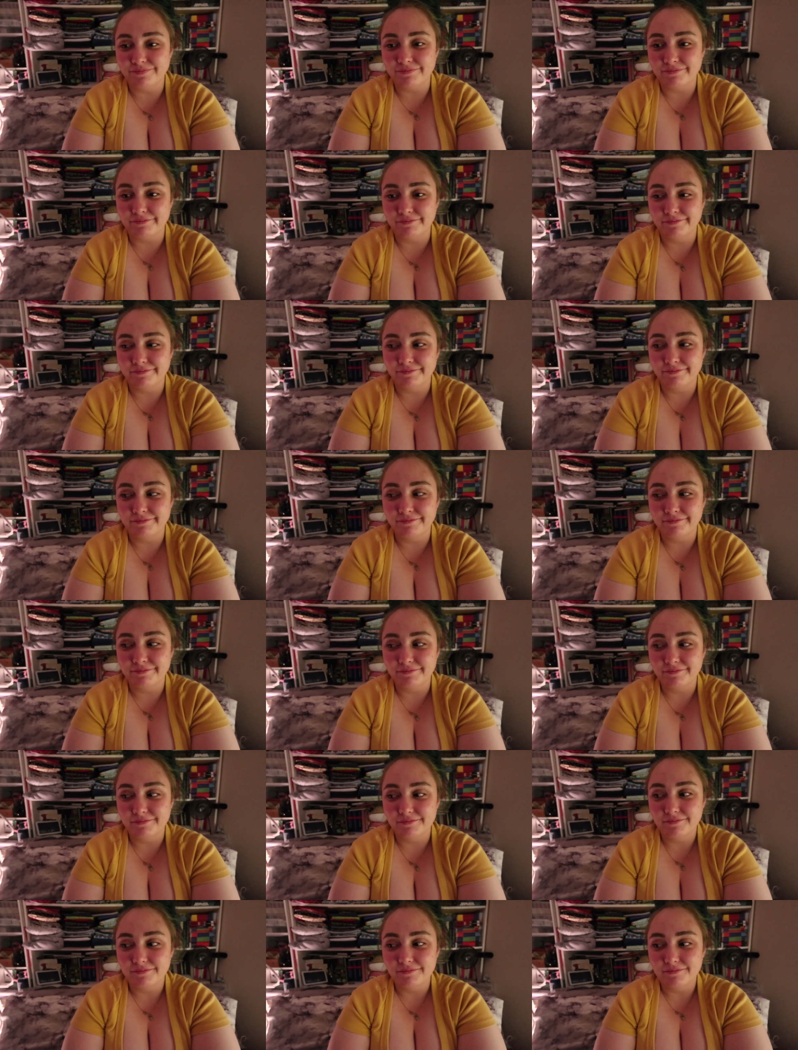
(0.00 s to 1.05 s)

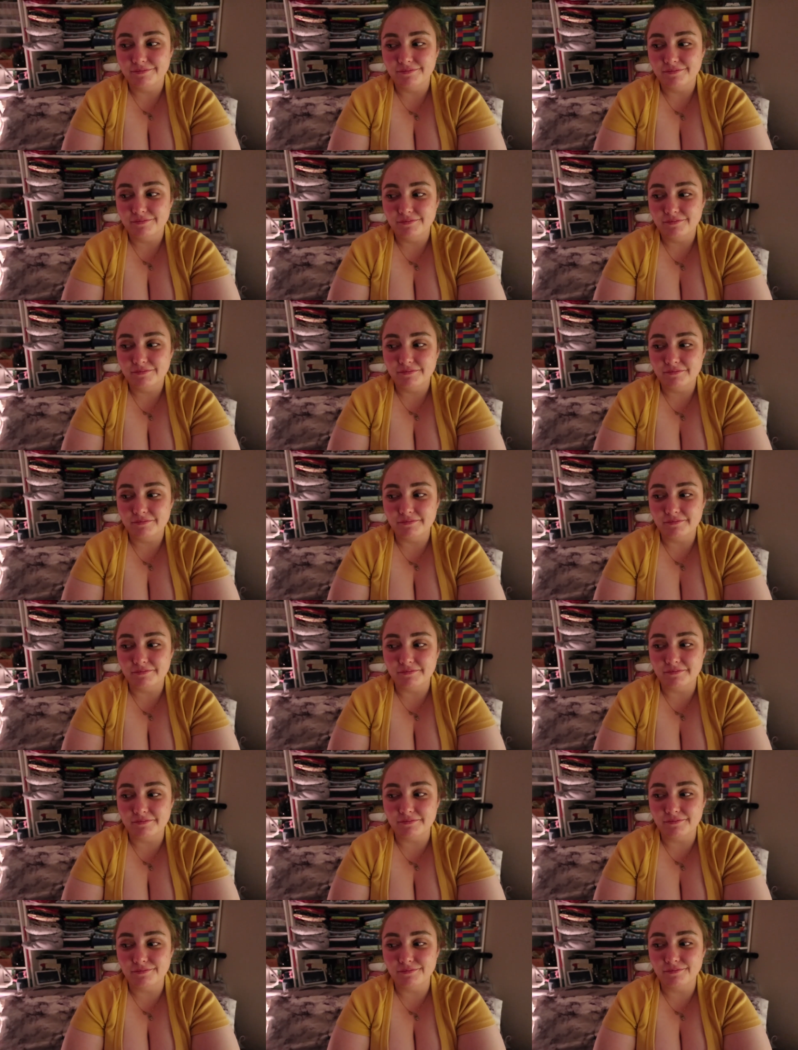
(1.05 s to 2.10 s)

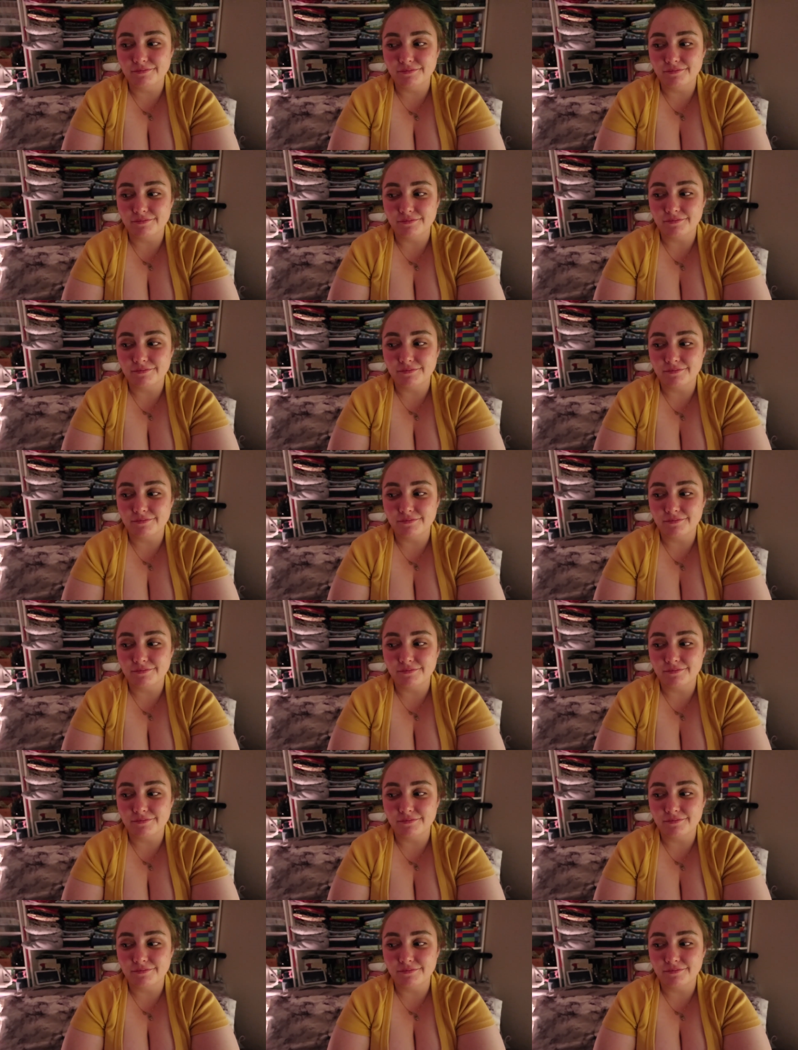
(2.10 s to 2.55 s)
Nobody speaks.